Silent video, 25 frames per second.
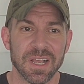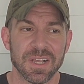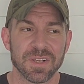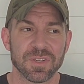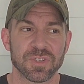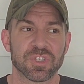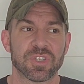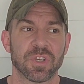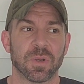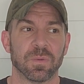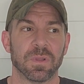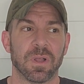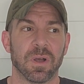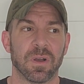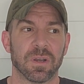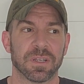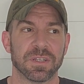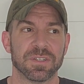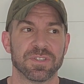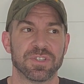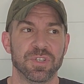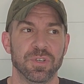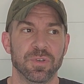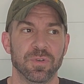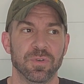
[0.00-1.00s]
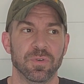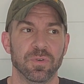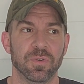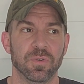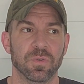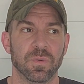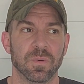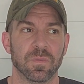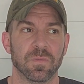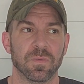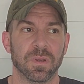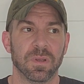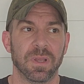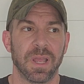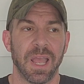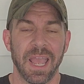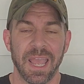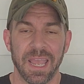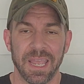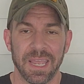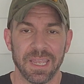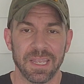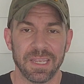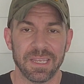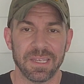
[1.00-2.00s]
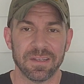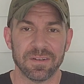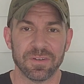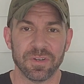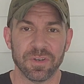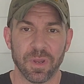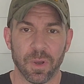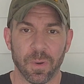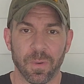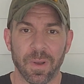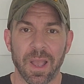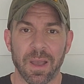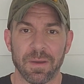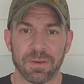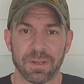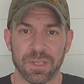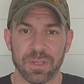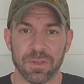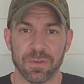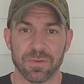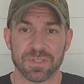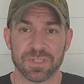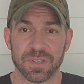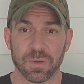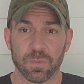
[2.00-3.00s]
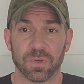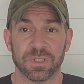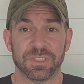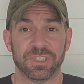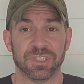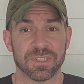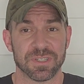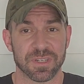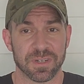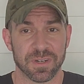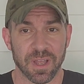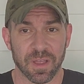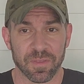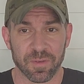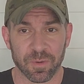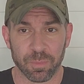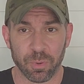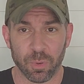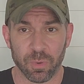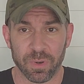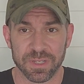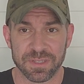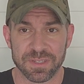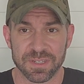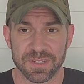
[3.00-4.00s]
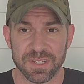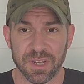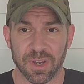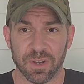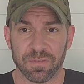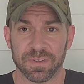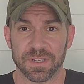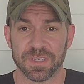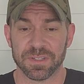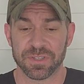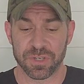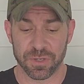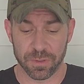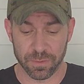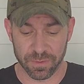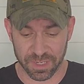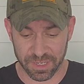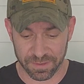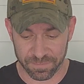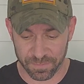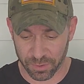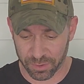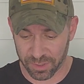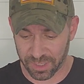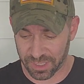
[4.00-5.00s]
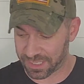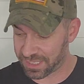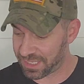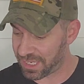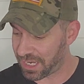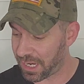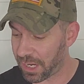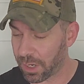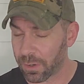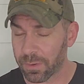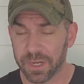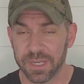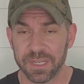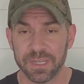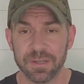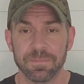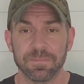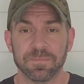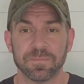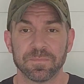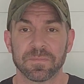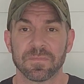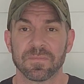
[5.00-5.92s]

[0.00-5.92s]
so long as you, A, know how to use it, which is another point to delve into, that if you're going to carry